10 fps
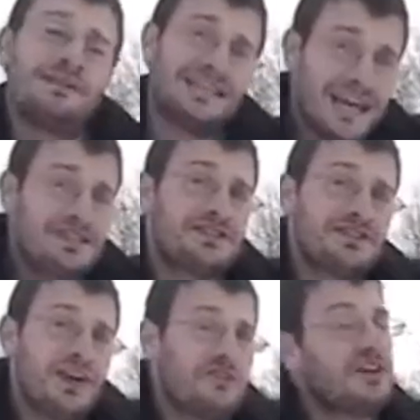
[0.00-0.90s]
I went
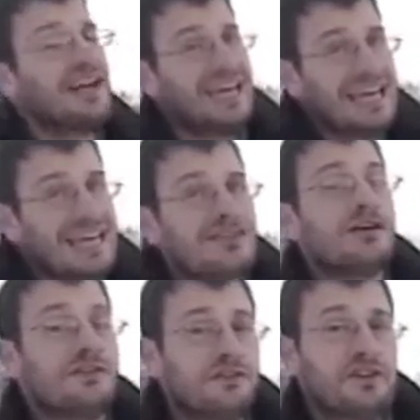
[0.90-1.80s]
tasting the other day in
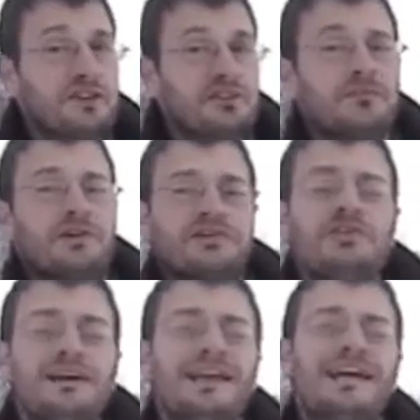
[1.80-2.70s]
the village of
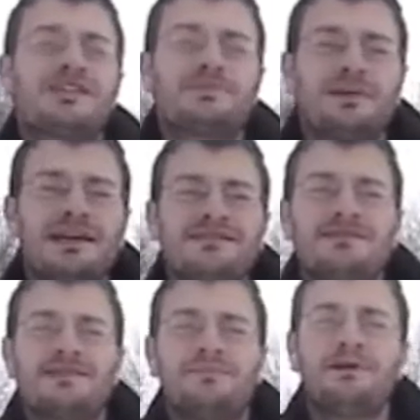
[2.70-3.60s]
Meursault, and I explained
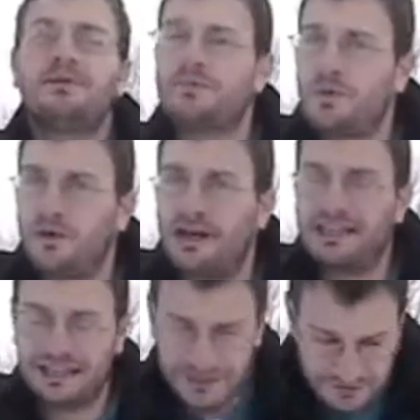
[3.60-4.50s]
to somebody where I
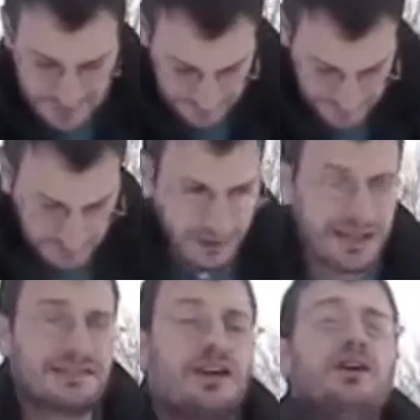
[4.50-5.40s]
lived.
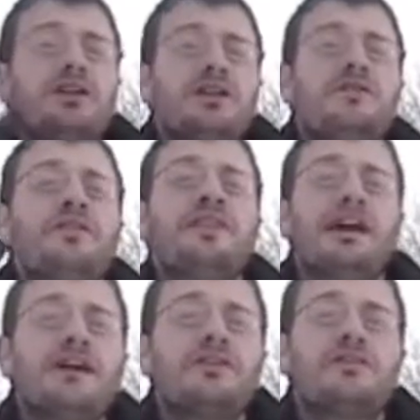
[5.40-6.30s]
And he said, "Oh, you live over
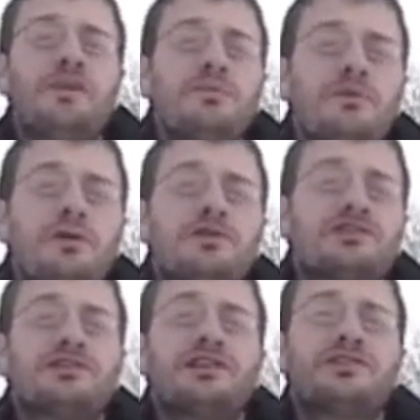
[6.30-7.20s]
there in the faubourg,"
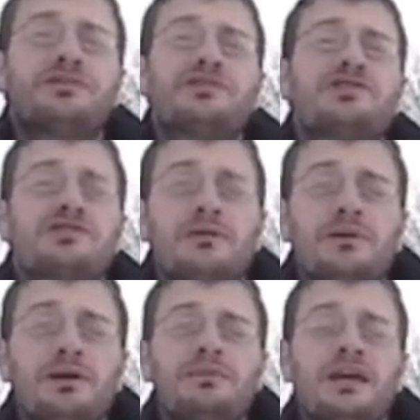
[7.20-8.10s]
which essentially means
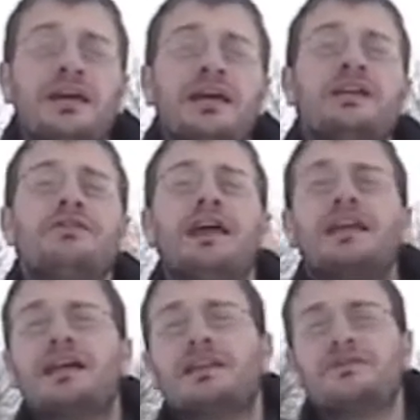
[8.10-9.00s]
suburbs. In
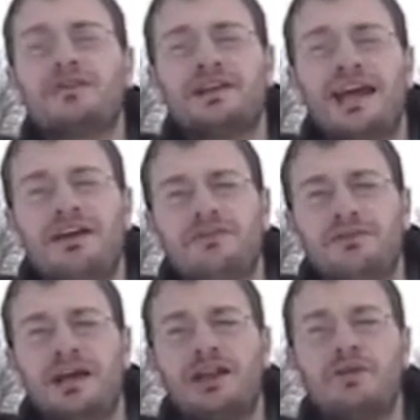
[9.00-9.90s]
reality, I live only half a
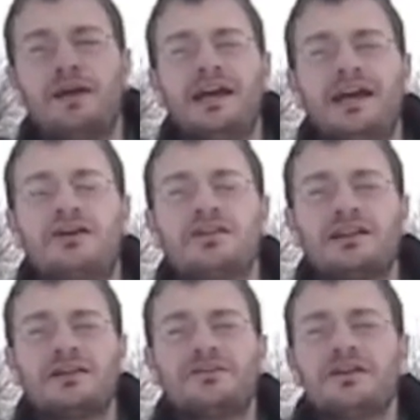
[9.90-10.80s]
mile away. I
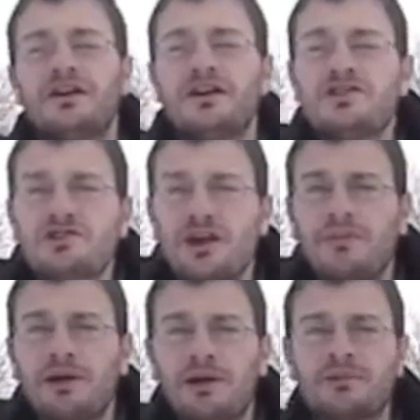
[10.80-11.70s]
hardly live in the
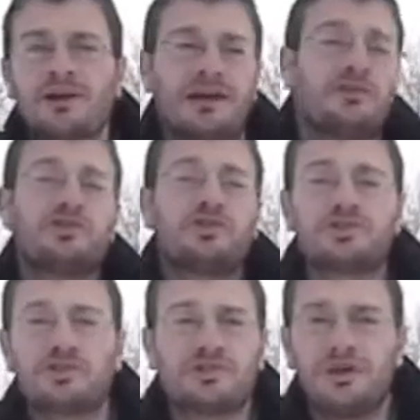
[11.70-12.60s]
suburbs, and Meursault
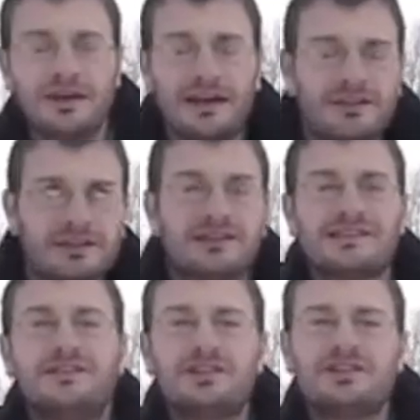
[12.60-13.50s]
is so small, it obviously
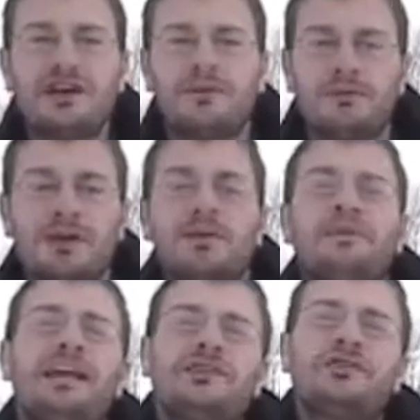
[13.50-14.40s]
doesn't have any suburbs,
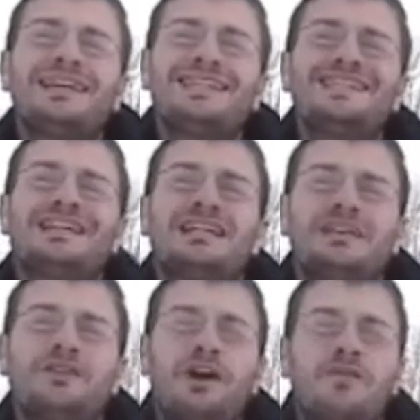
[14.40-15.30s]
but that's really
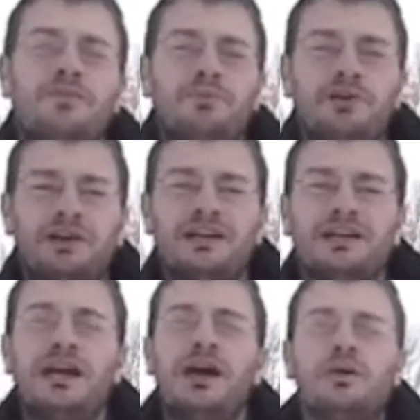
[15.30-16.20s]
indicative of
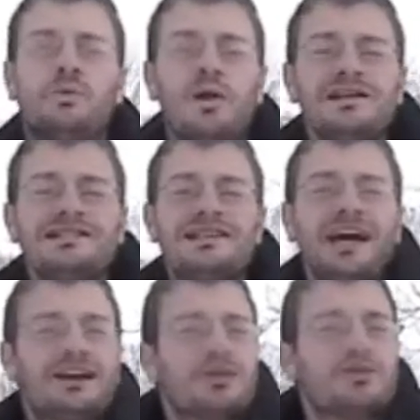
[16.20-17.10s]
Burgundy. On one
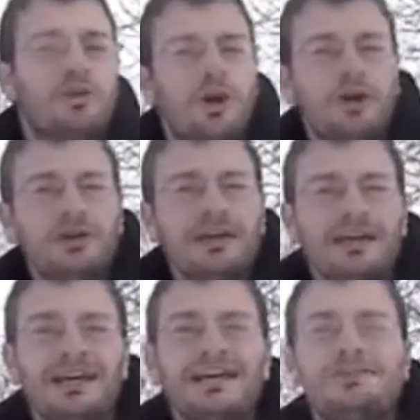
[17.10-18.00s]
side of the road
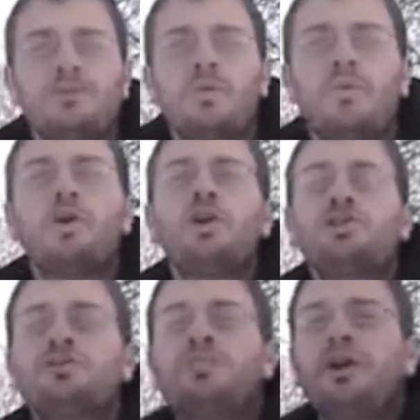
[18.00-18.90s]
is a
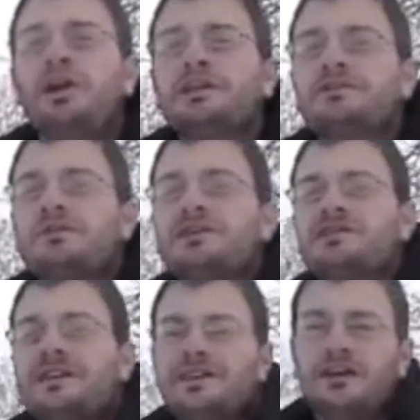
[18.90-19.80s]
world apart from
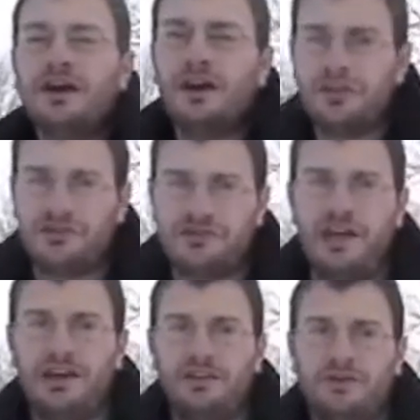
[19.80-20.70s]
what's on the other
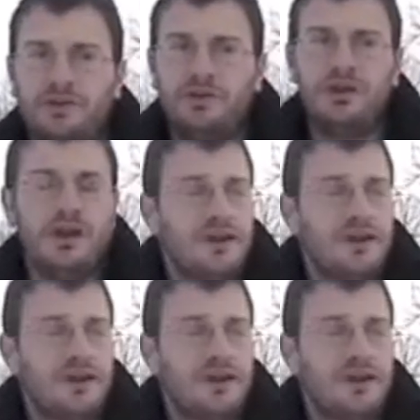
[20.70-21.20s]
side of the road.